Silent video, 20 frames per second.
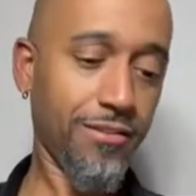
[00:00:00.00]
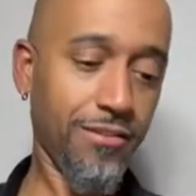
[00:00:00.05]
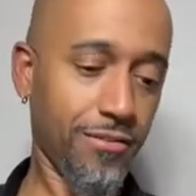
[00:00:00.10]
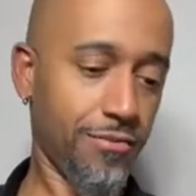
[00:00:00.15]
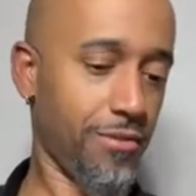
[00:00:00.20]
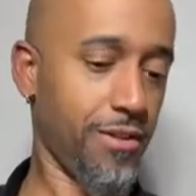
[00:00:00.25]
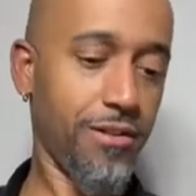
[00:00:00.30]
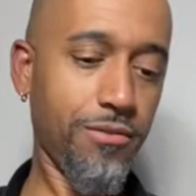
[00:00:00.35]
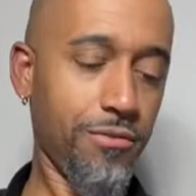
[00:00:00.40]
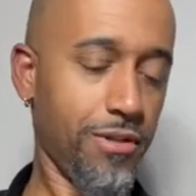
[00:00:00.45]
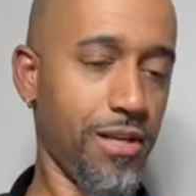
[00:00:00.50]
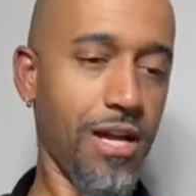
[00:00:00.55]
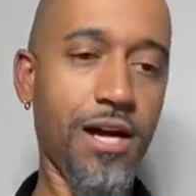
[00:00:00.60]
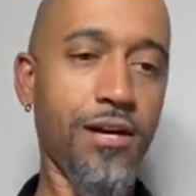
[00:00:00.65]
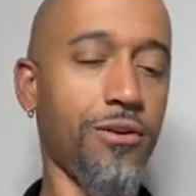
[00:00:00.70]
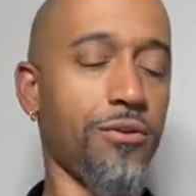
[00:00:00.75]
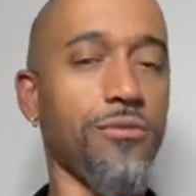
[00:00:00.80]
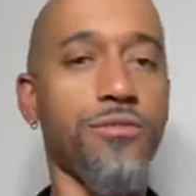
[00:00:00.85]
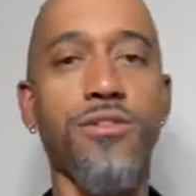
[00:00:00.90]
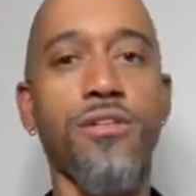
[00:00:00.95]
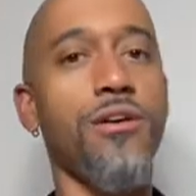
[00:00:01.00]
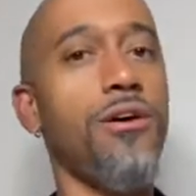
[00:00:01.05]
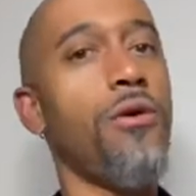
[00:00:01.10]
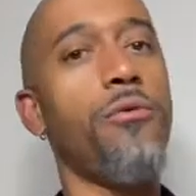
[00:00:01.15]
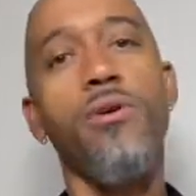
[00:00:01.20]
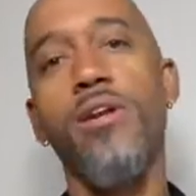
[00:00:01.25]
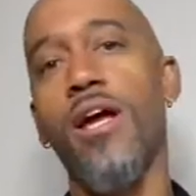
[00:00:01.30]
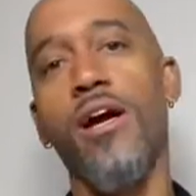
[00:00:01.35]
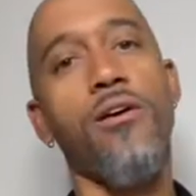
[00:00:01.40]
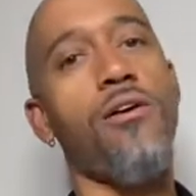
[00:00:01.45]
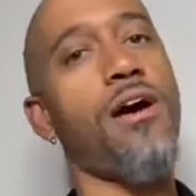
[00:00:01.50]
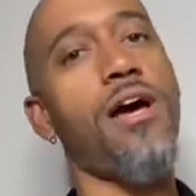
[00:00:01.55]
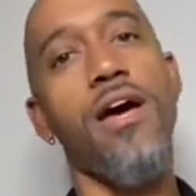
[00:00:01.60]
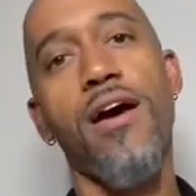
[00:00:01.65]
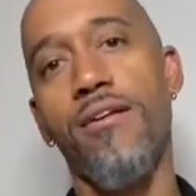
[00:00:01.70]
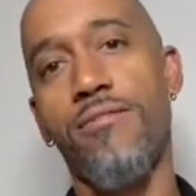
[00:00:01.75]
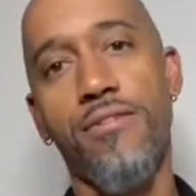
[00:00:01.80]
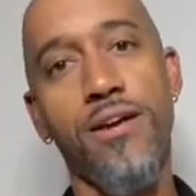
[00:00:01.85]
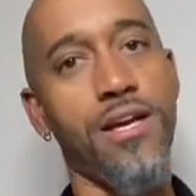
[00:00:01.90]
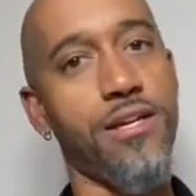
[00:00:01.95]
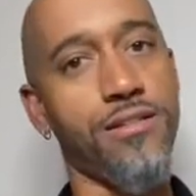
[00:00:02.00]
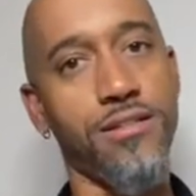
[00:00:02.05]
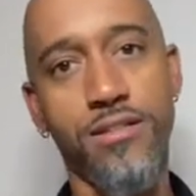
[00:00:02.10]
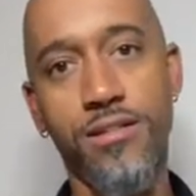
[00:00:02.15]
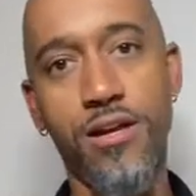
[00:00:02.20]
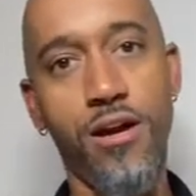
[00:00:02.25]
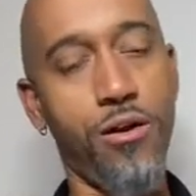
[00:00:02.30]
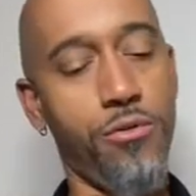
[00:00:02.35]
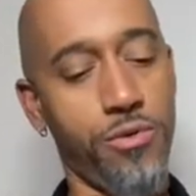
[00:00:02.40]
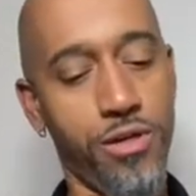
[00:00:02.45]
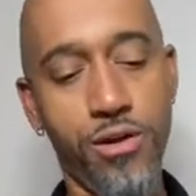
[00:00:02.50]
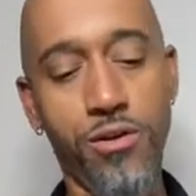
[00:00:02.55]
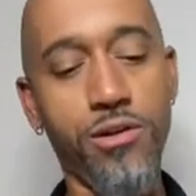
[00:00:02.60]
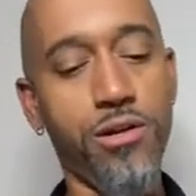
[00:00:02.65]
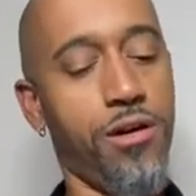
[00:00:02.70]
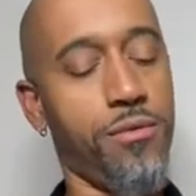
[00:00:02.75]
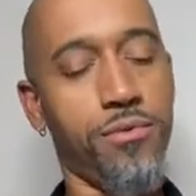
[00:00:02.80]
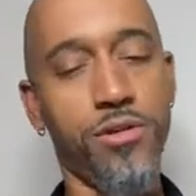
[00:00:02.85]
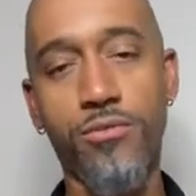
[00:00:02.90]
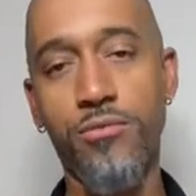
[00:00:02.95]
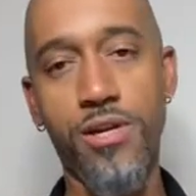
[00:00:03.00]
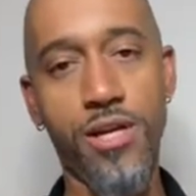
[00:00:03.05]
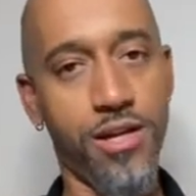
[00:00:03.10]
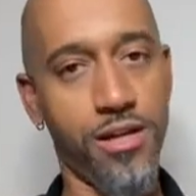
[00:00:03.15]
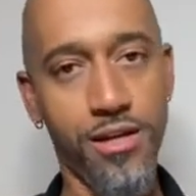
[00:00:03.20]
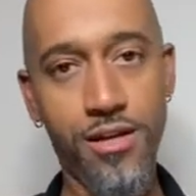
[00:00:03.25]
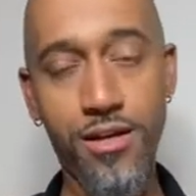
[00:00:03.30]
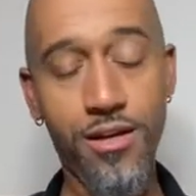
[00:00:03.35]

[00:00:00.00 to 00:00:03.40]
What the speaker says: We're not gonna half-ass it, y'all. We're gonna come correct.